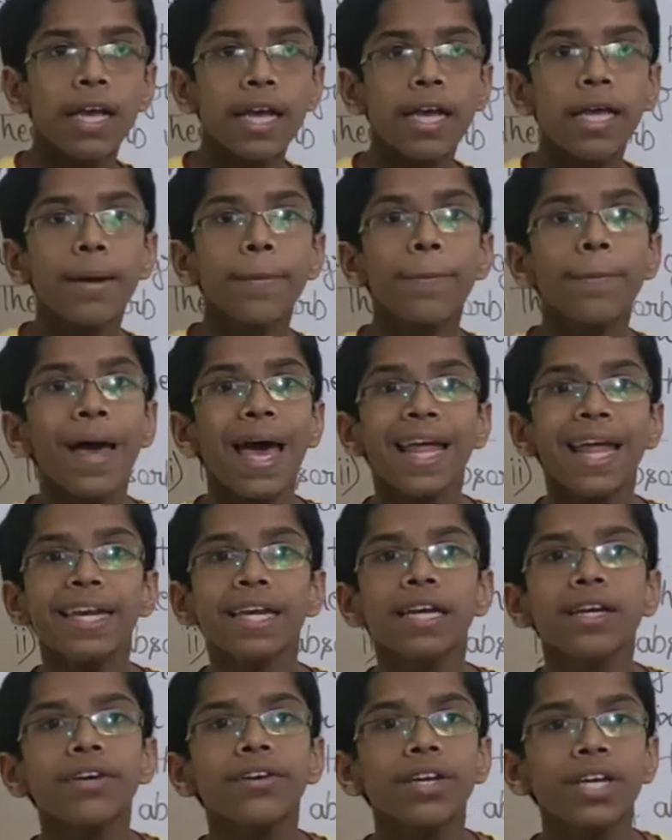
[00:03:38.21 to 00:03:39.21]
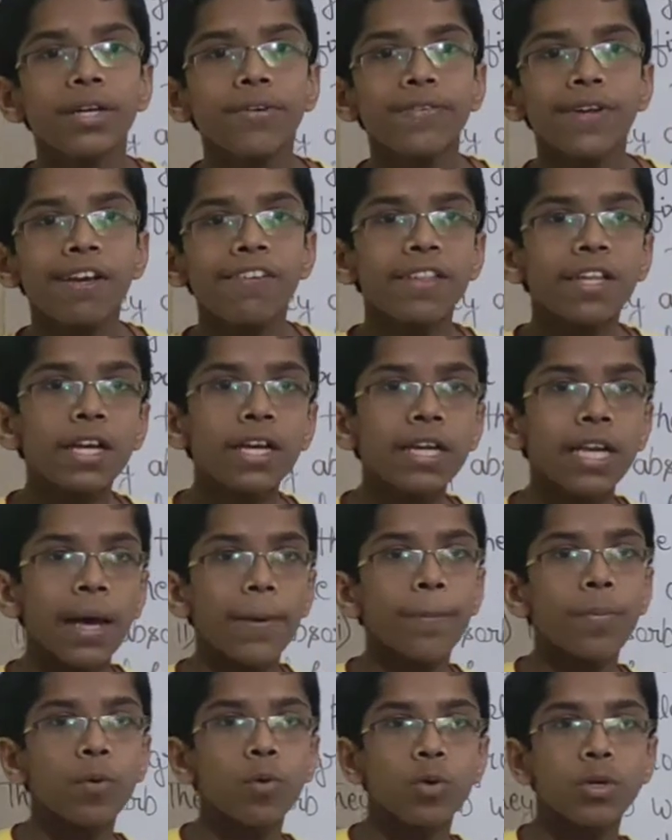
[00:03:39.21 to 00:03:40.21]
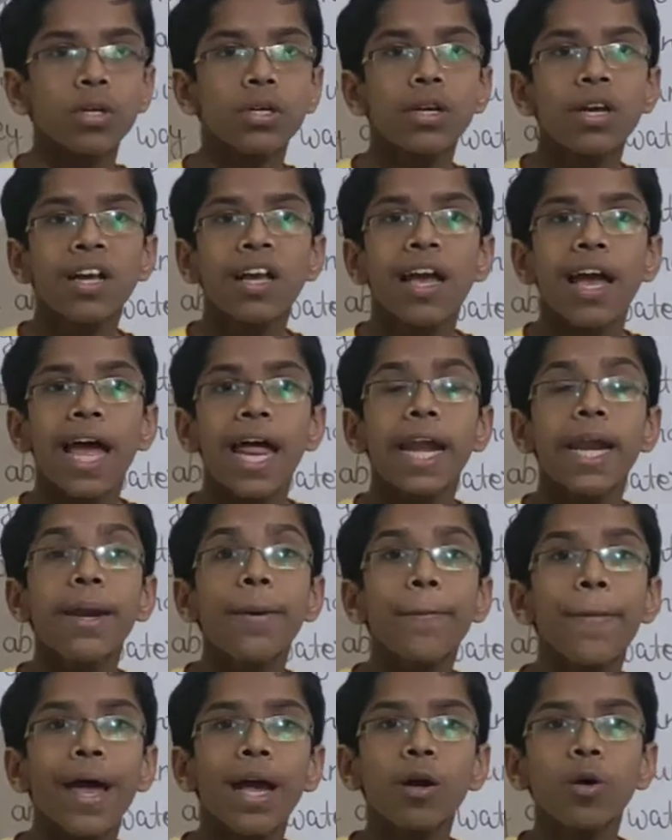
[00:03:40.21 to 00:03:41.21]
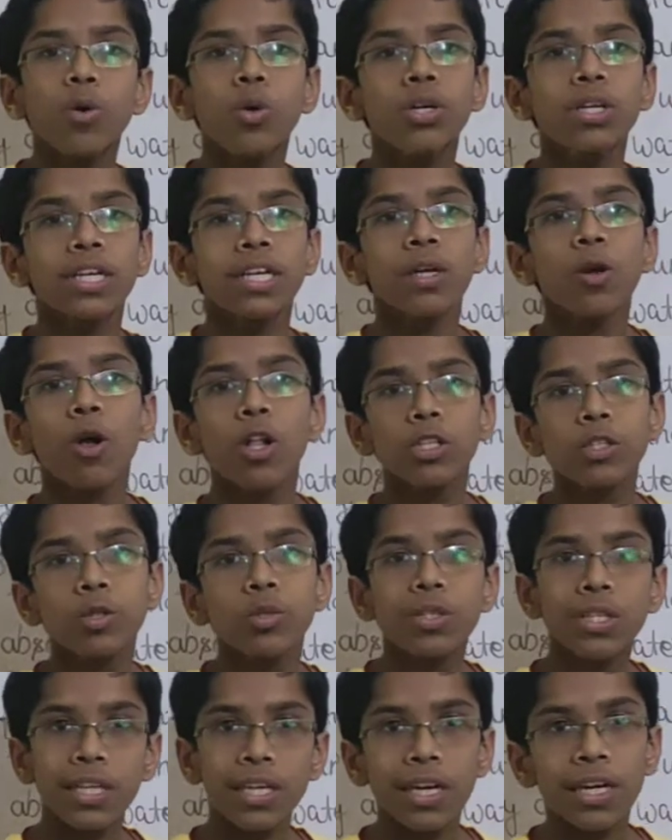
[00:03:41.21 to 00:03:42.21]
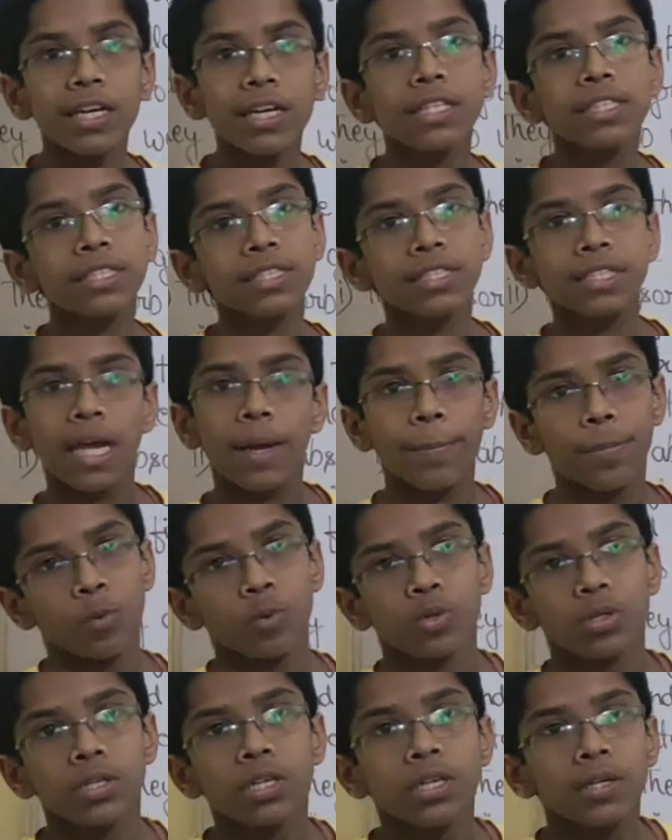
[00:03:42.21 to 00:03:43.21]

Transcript: In banyan tree we have seen taproot, and in mango tree also there is taproot.